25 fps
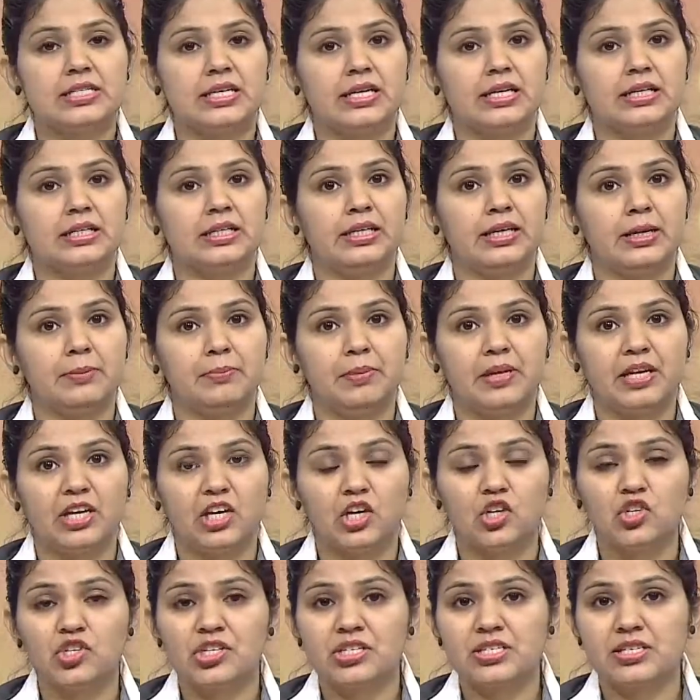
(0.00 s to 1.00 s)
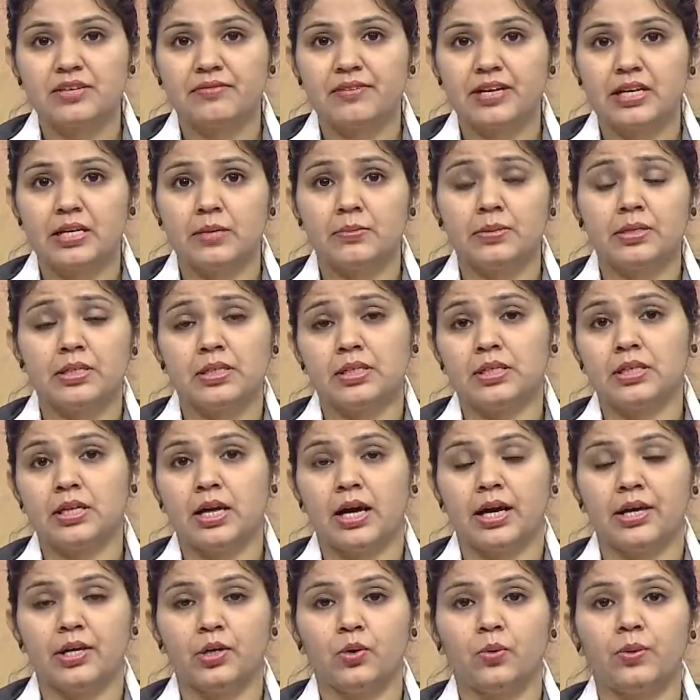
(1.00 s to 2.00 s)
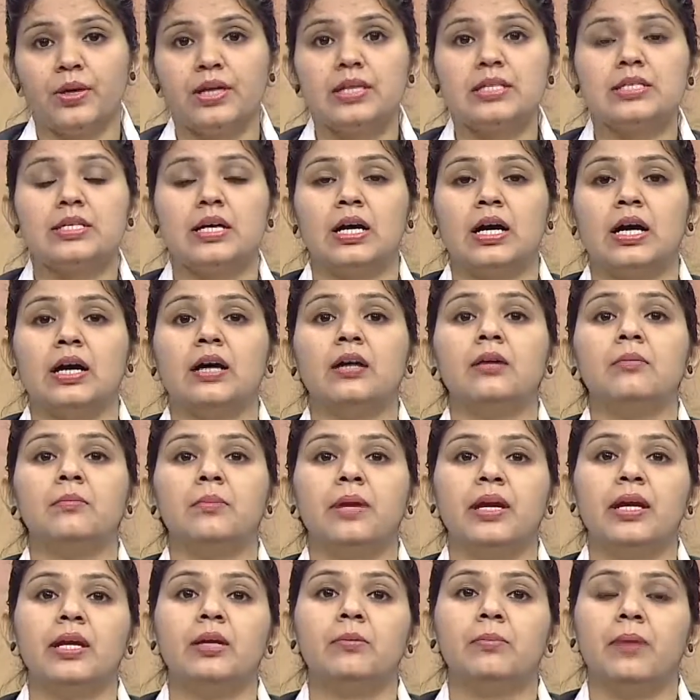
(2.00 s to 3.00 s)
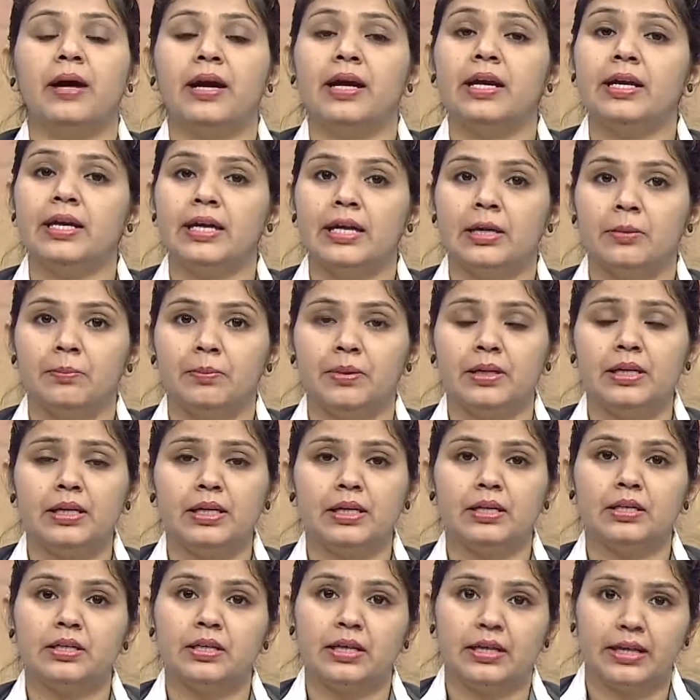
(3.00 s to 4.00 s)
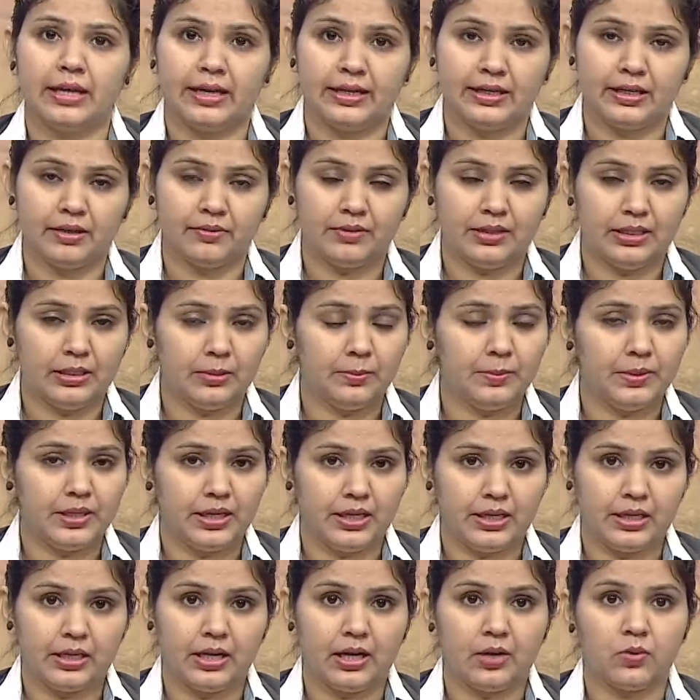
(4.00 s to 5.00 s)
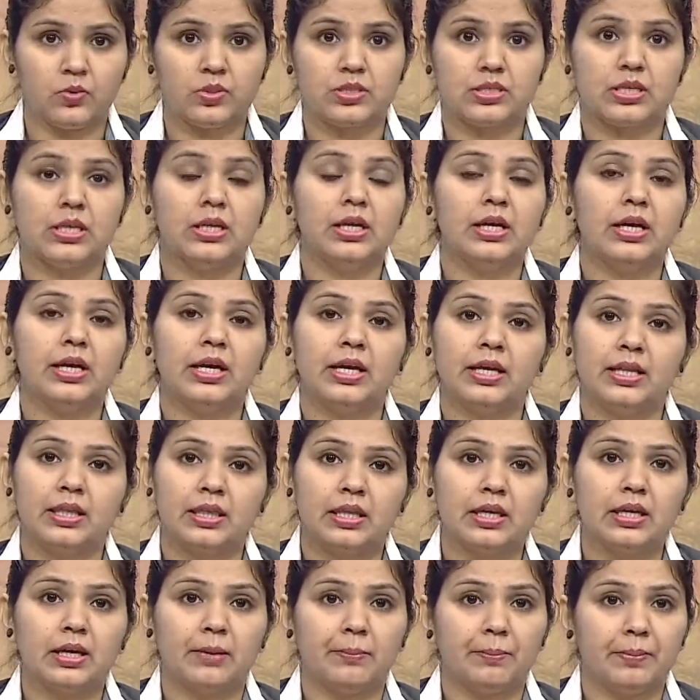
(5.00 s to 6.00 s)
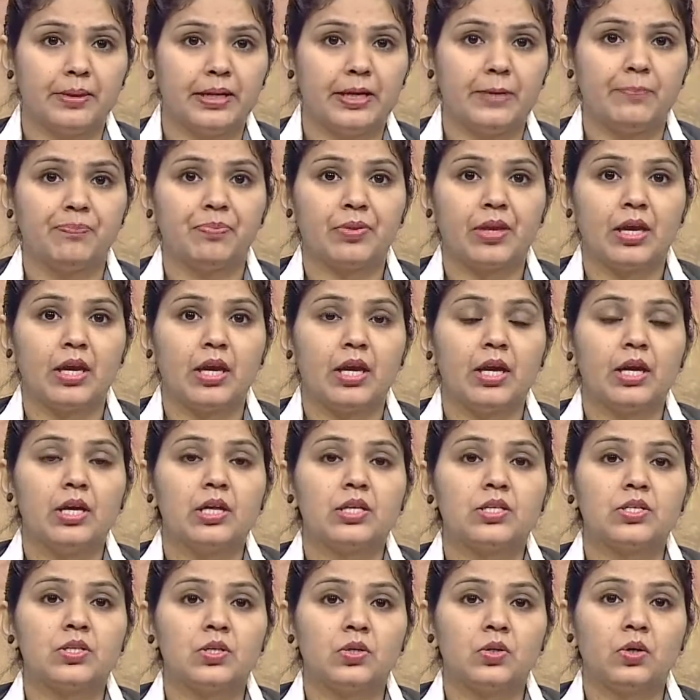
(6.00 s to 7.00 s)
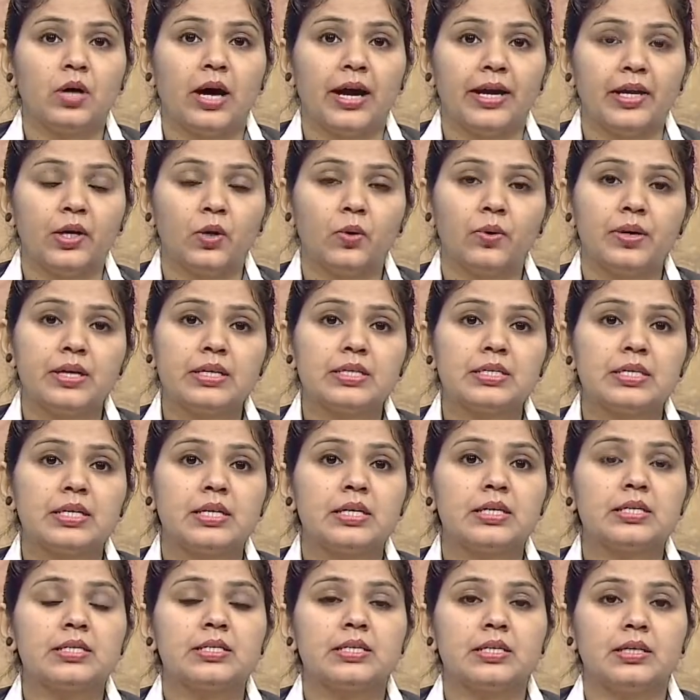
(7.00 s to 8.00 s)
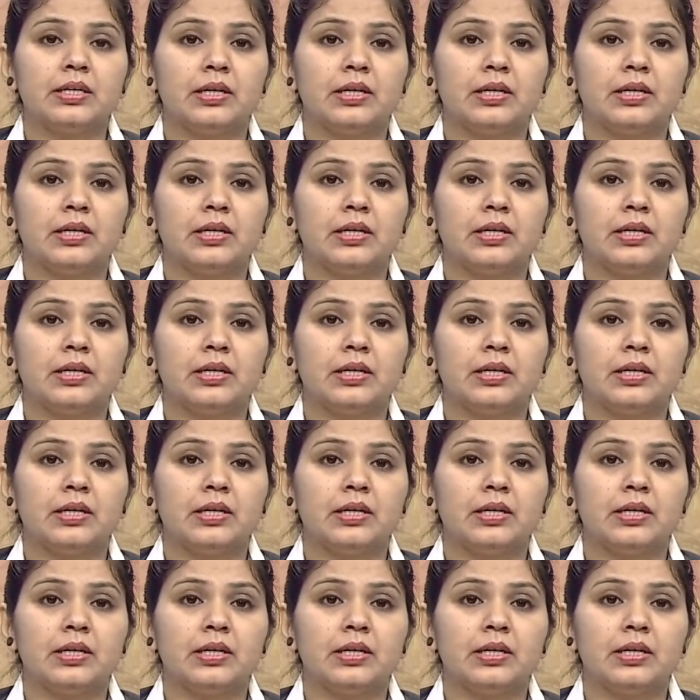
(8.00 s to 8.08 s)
and the applications available in iOS are made by Apple and developed in-house in the company. So iOS is